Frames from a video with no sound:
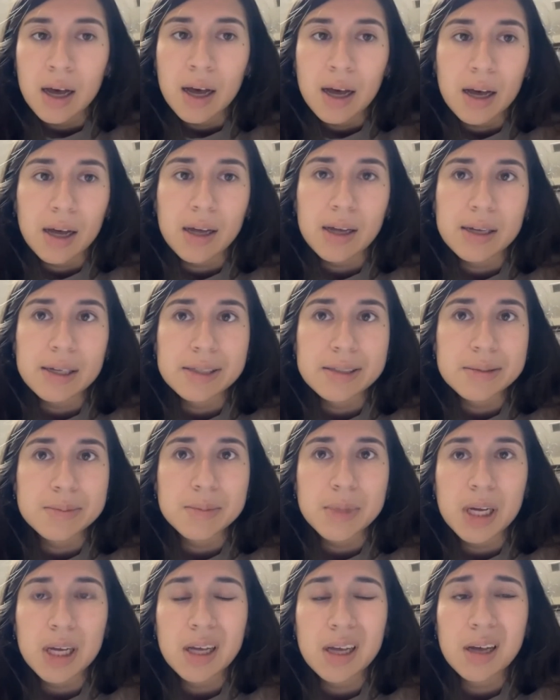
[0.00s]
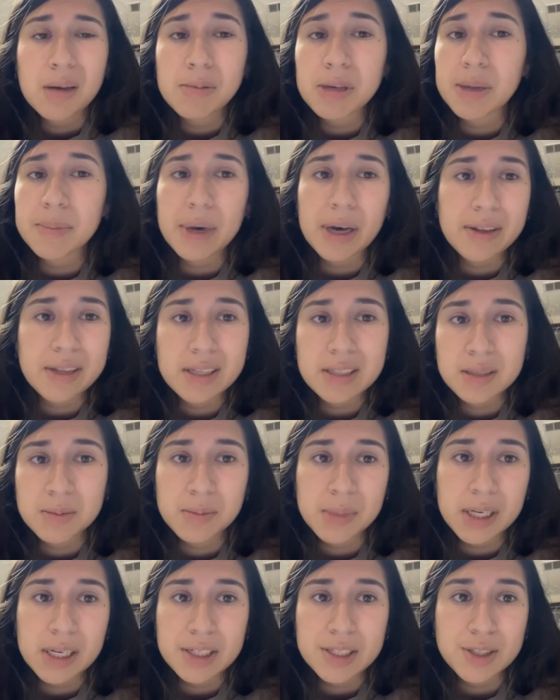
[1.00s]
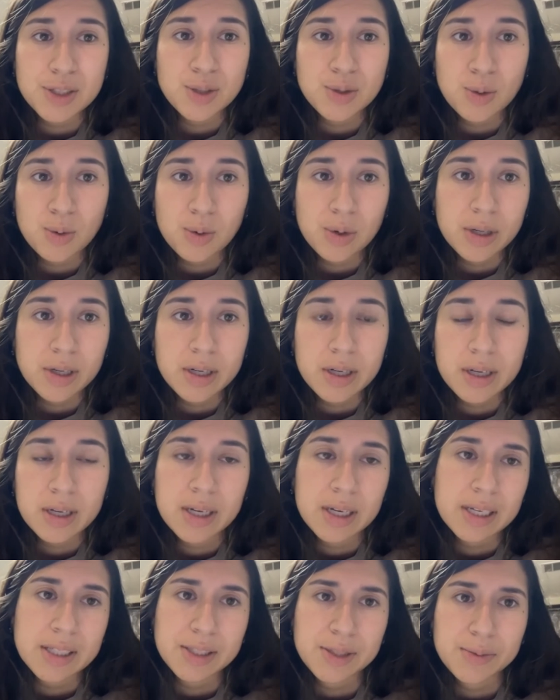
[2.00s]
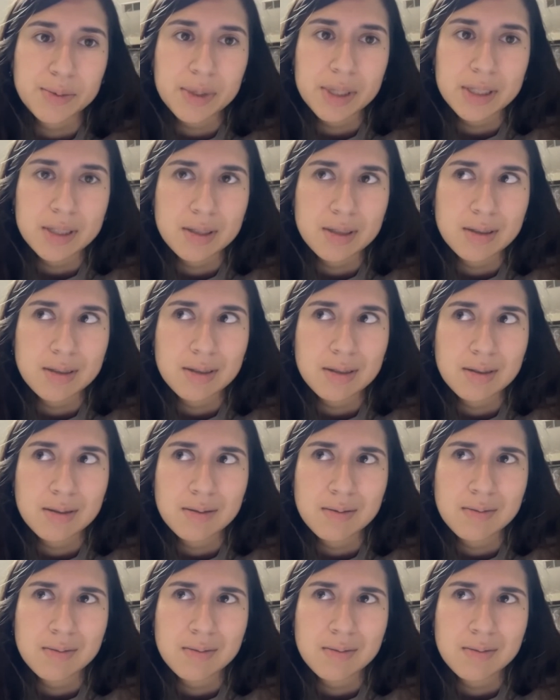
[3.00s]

um, my mouth hasn't been as sore as it was